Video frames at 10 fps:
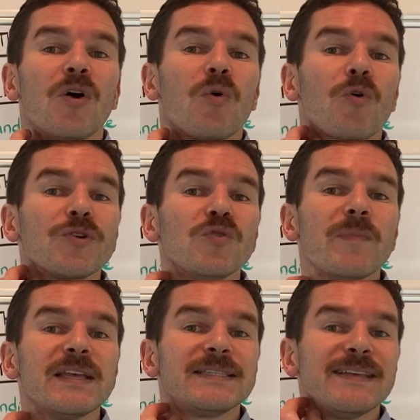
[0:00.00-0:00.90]
or you
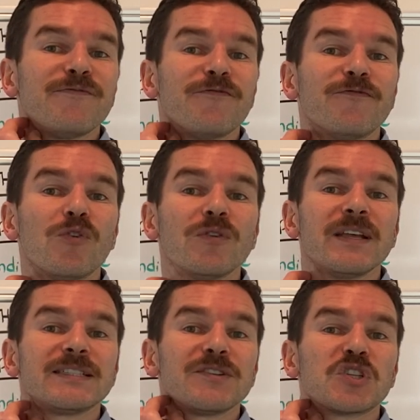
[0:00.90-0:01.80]
may see
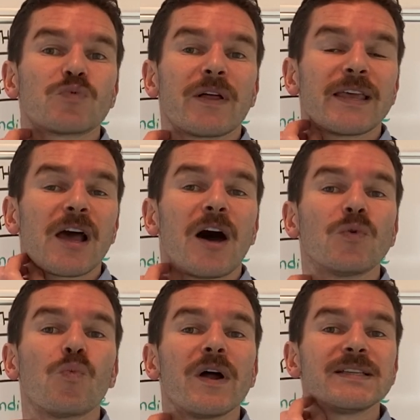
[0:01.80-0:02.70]
fullness and swelling
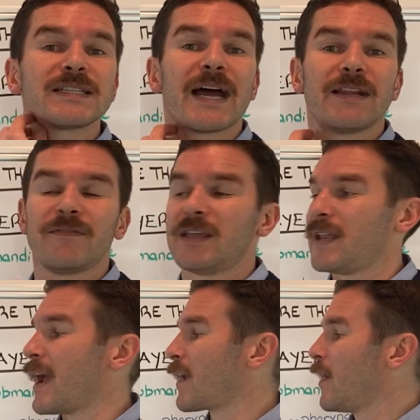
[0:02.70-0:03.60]
on one side of the
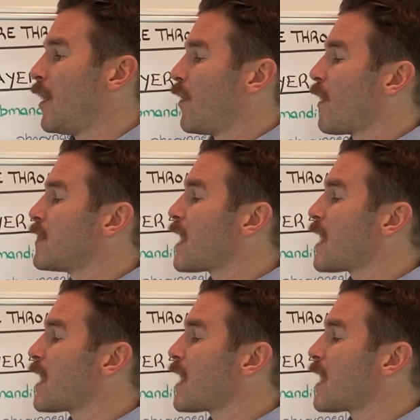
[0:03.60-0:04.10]
neck, right?